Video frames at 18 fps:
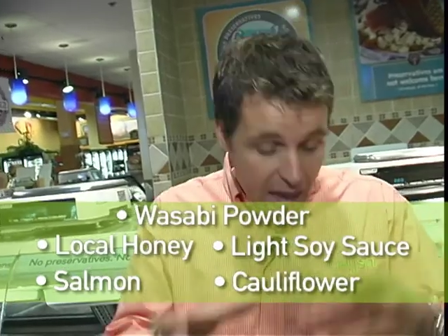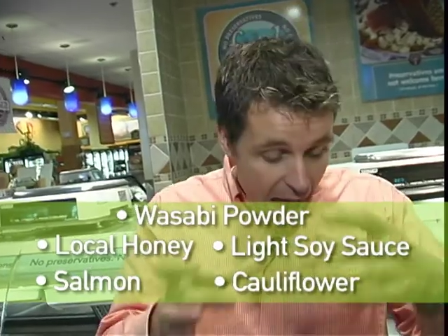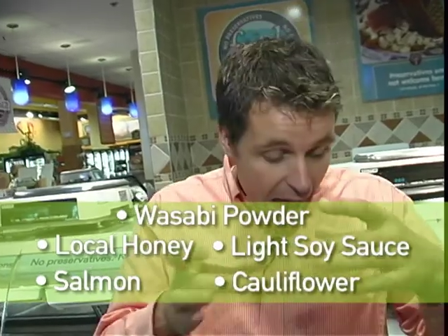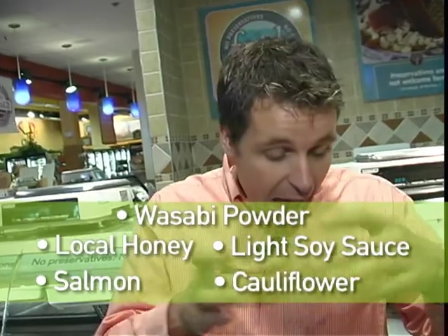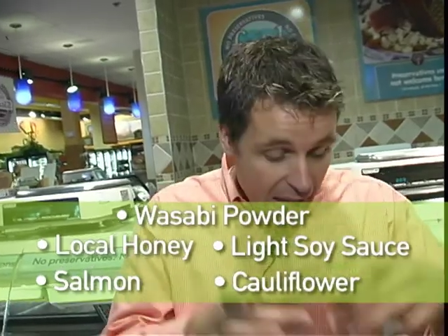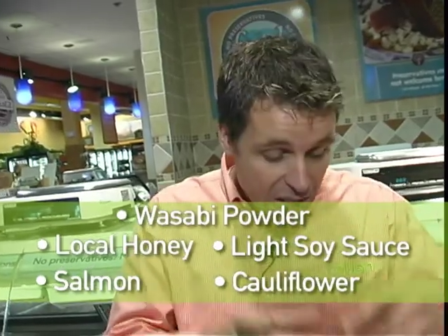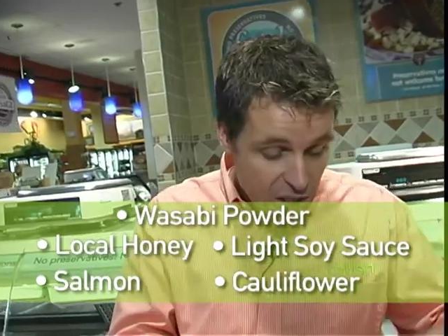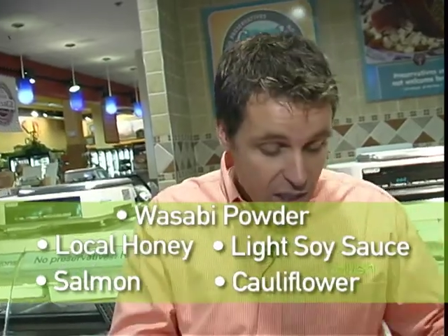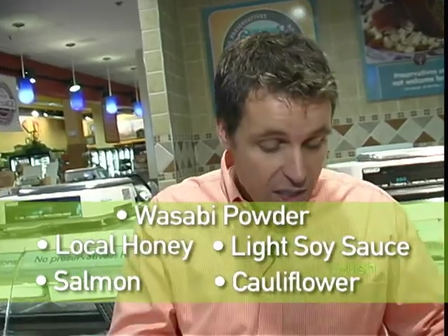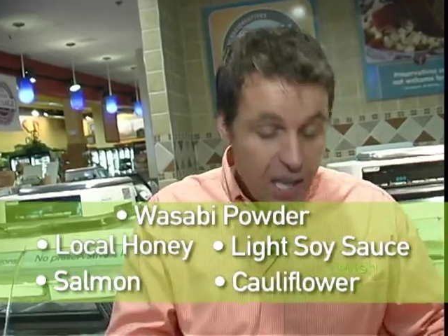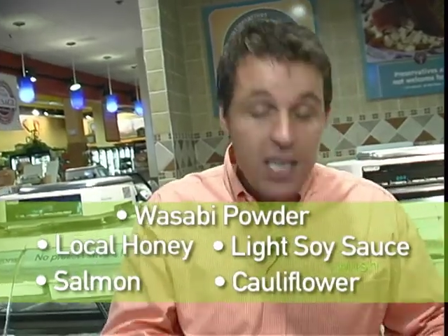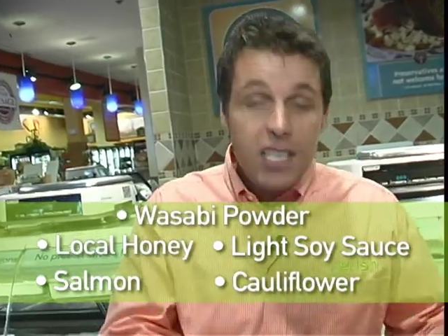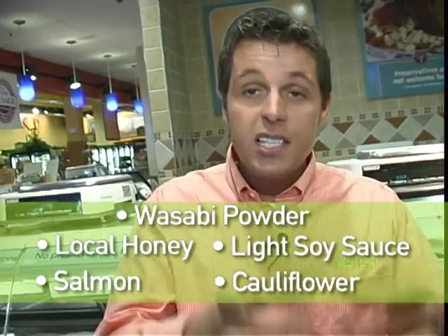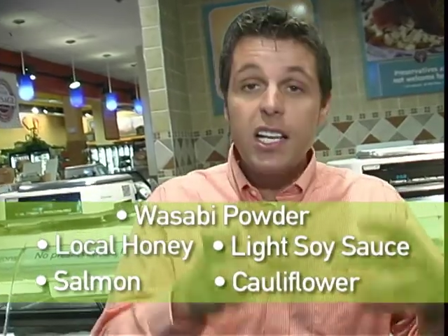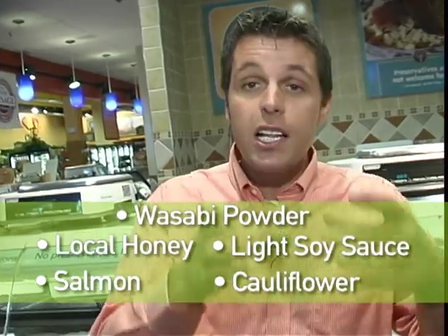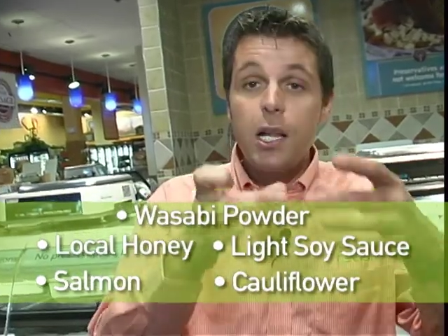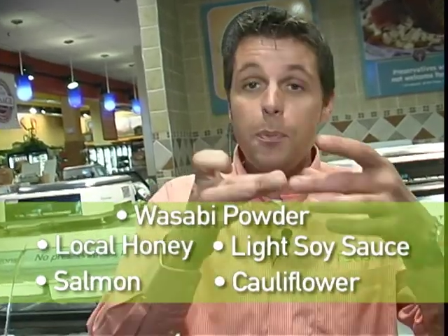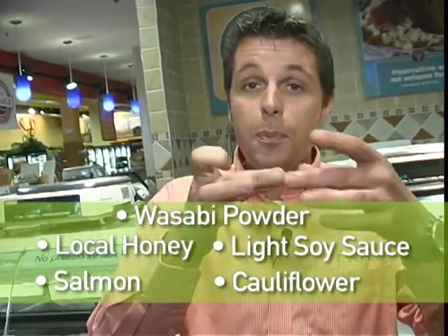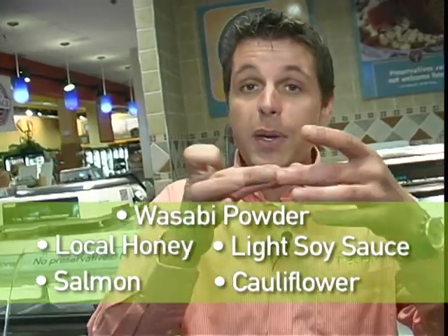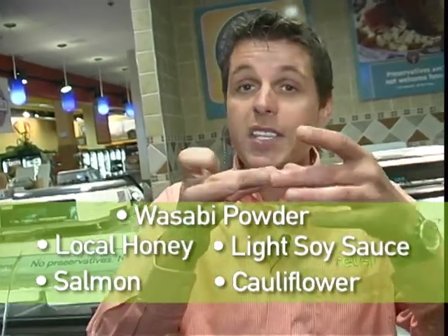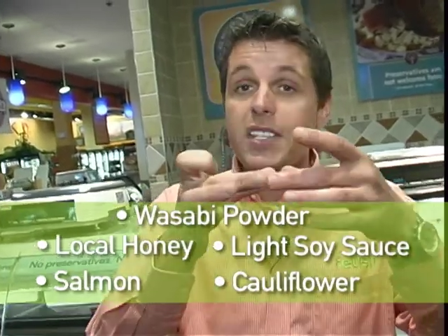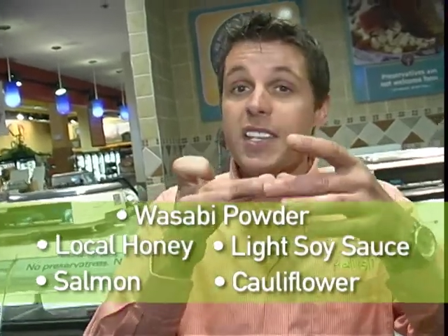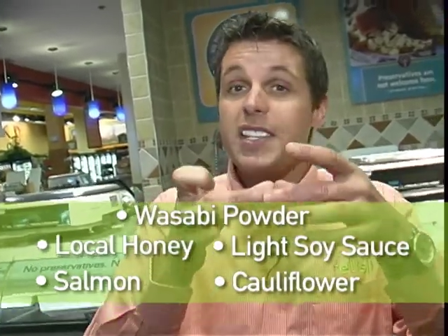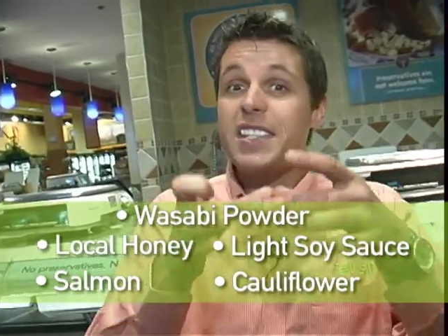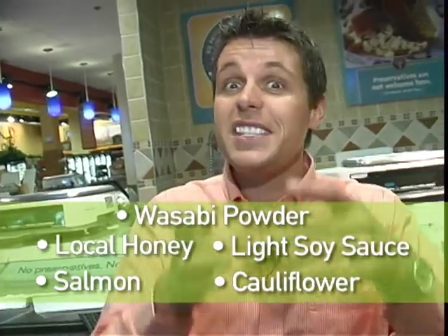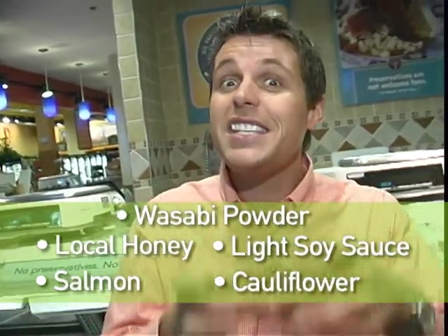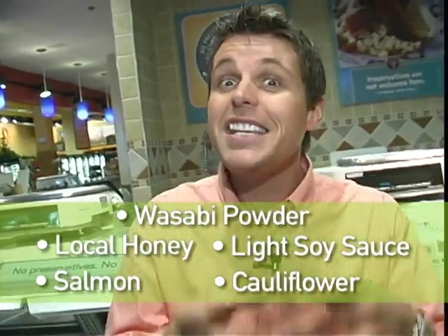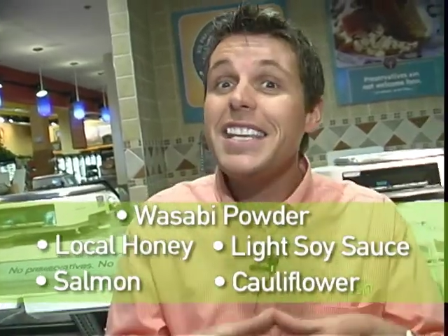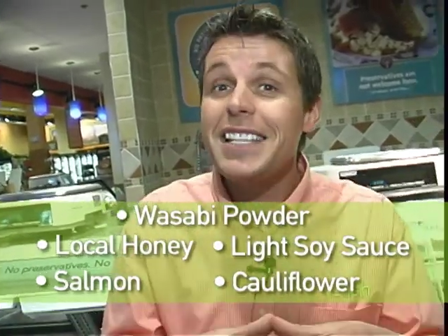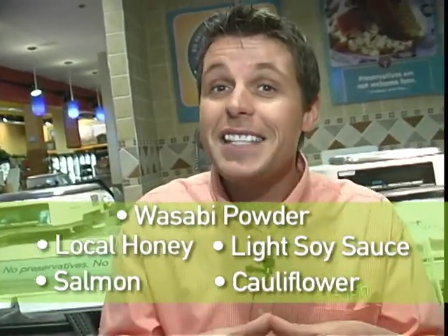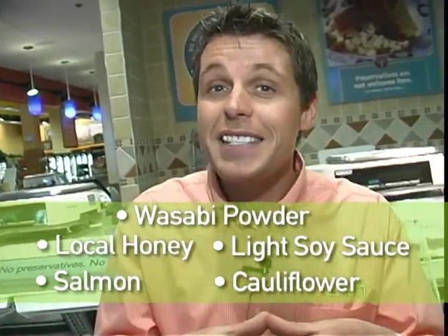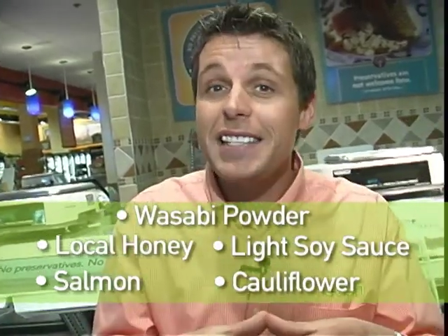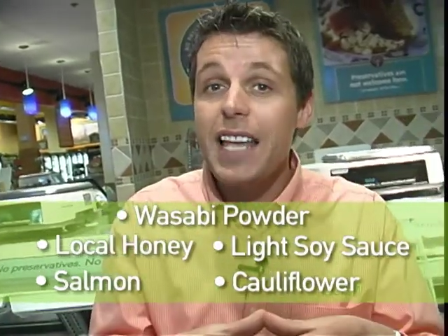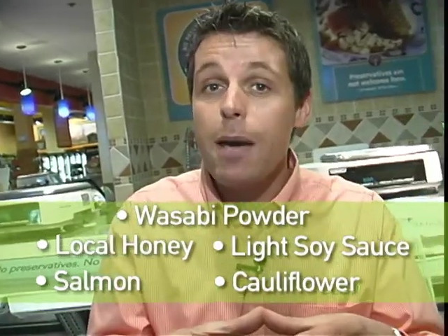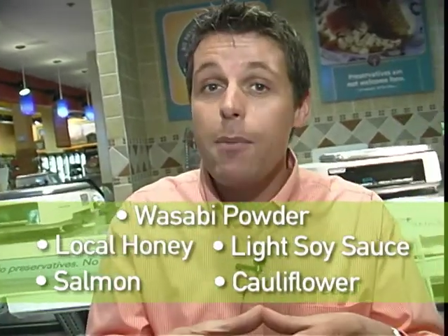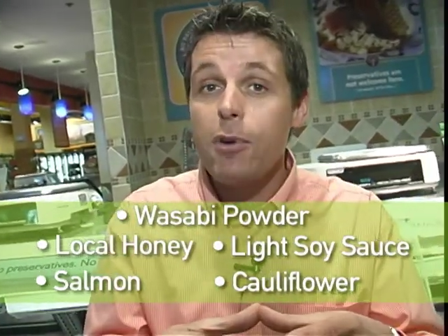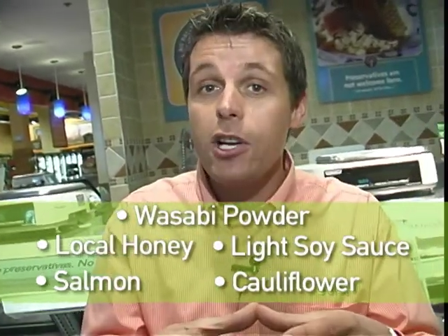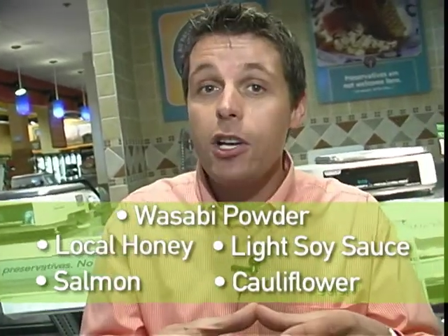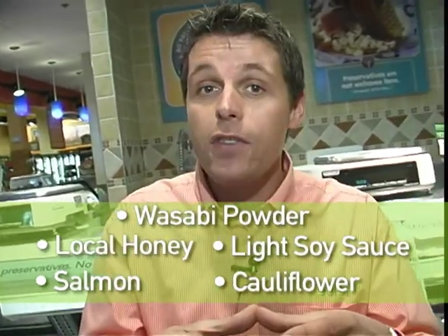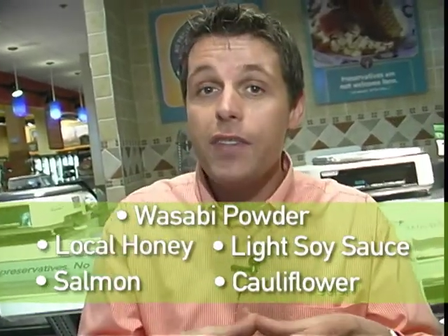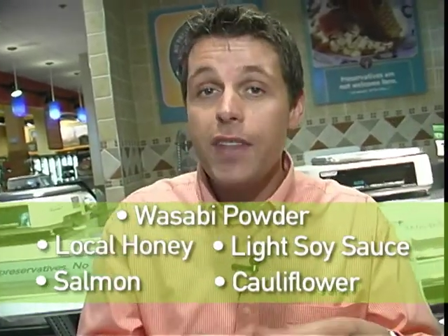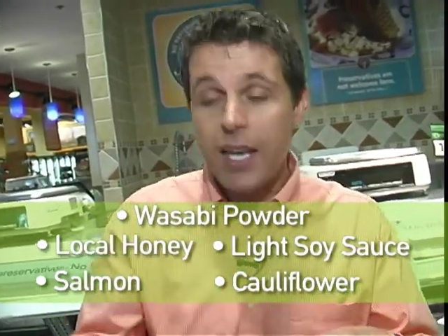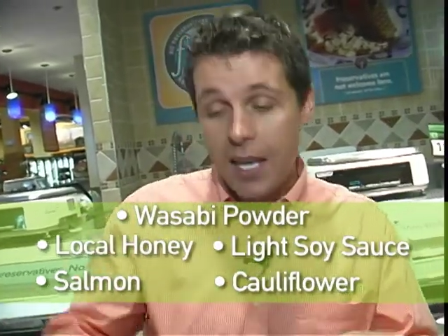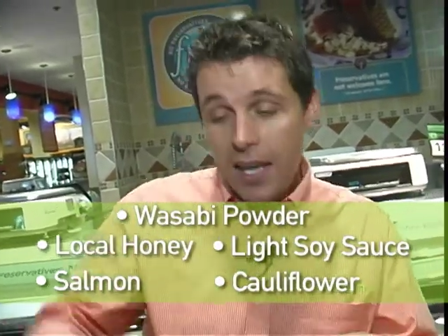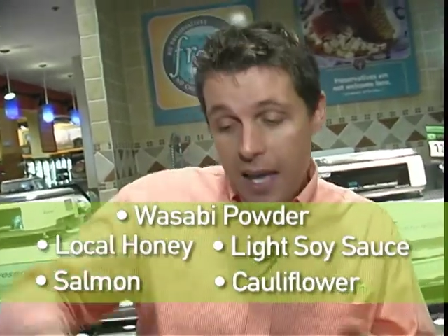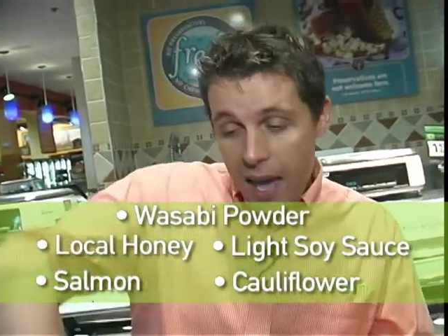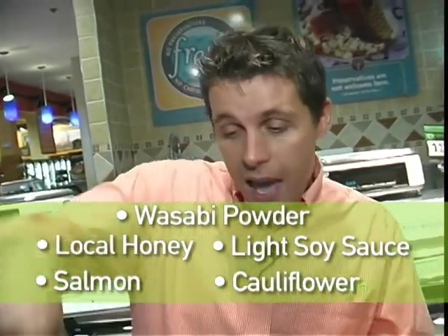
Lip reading: add your nice little piece of seared salmon on there,